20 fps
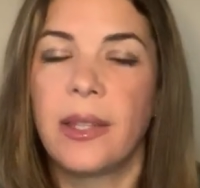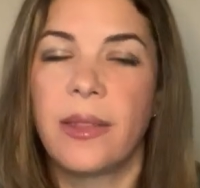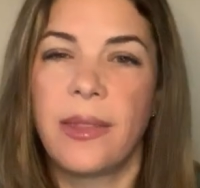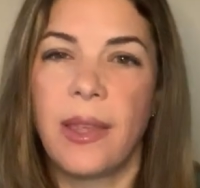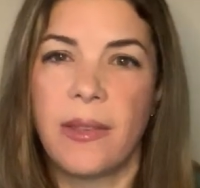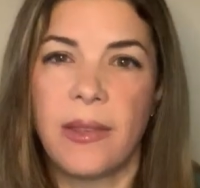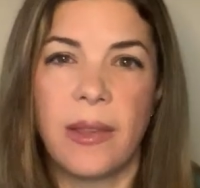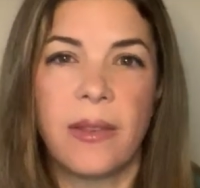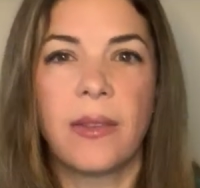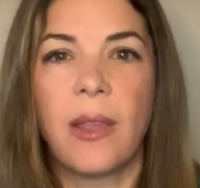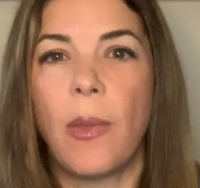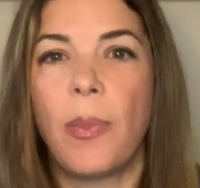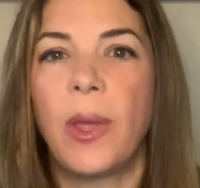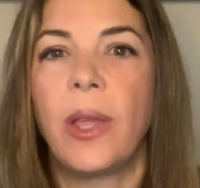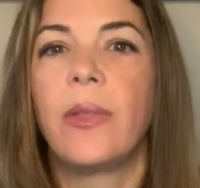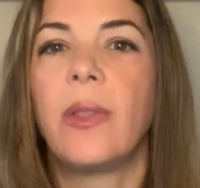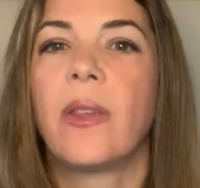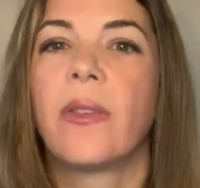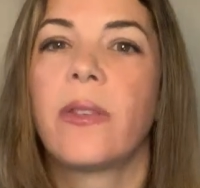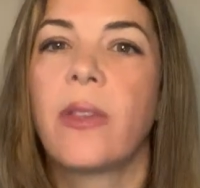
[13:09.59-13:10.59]
this is
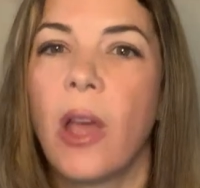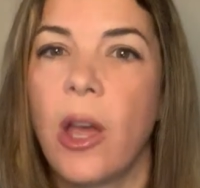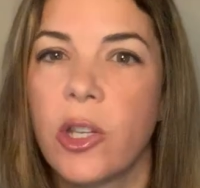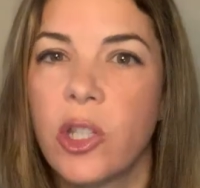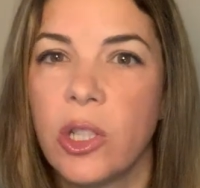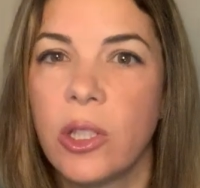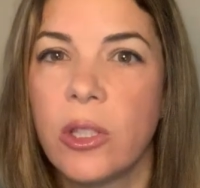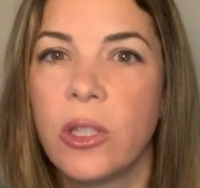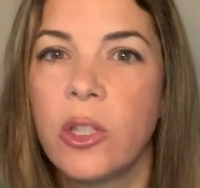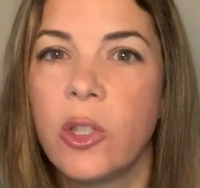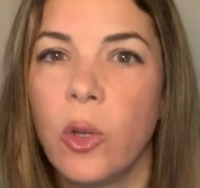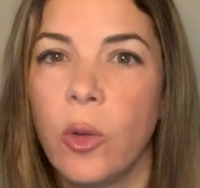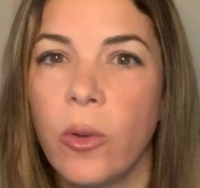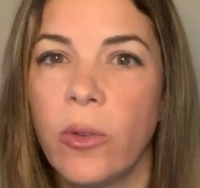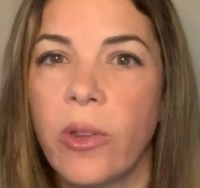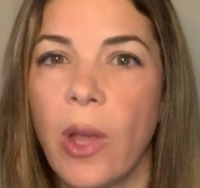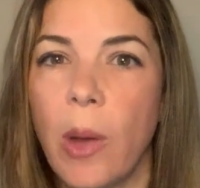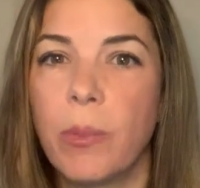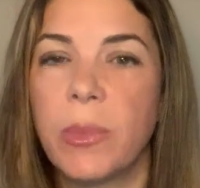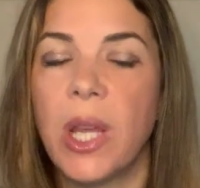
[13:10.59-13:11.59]
something that surgeons do
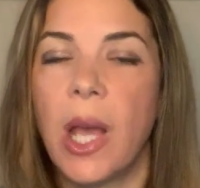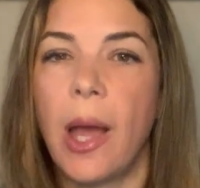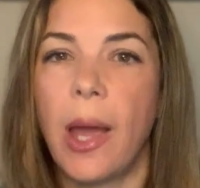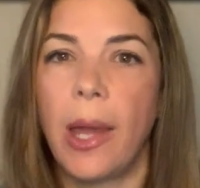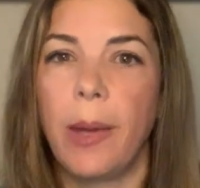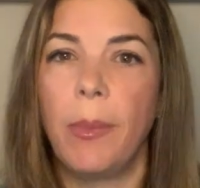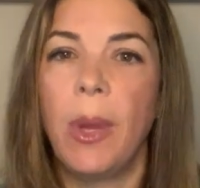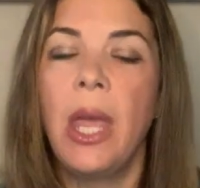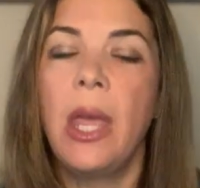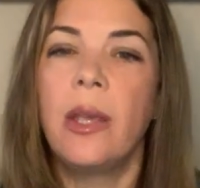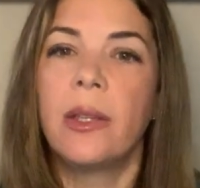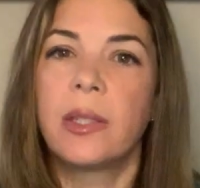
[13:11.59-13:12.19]
sometime,